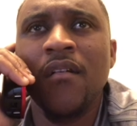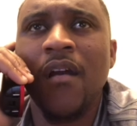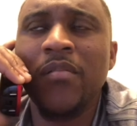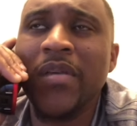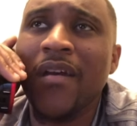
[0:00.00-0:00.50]

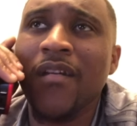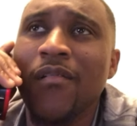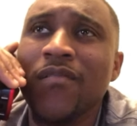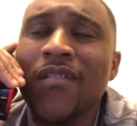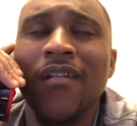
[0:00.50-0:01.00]
I'm trying to go
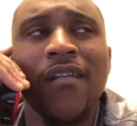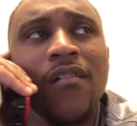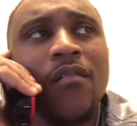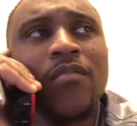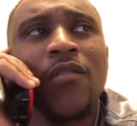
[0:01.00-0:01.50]
to the
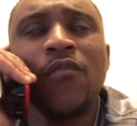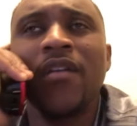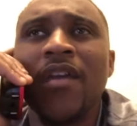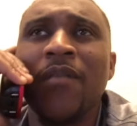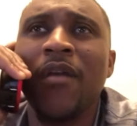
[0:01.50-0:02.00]
club this
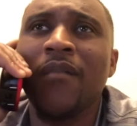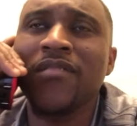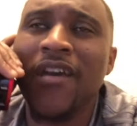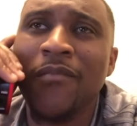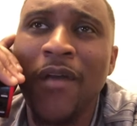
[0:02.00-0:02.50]
weekend, man. I'm
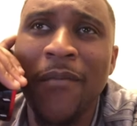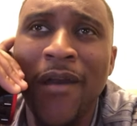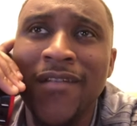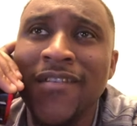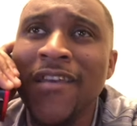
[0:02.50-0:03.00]
trying to
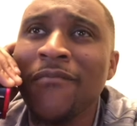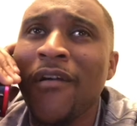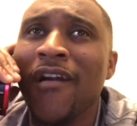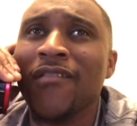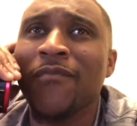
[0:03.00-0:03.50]
buy 10
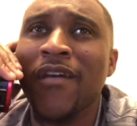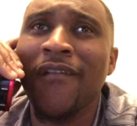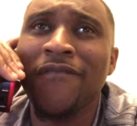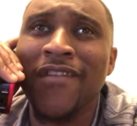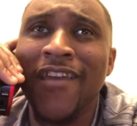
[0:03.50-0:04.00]
bottles, man.
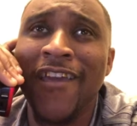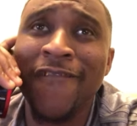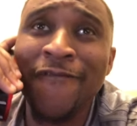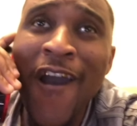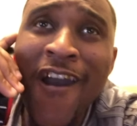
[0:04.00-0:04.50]
I'm finna get
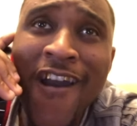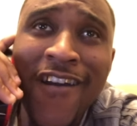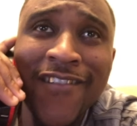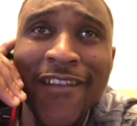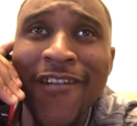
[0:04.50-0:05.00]

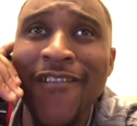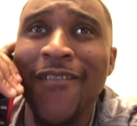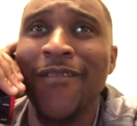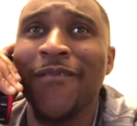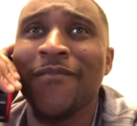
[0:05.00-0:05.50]
fucked
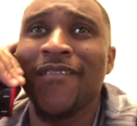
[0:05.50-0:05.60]
up.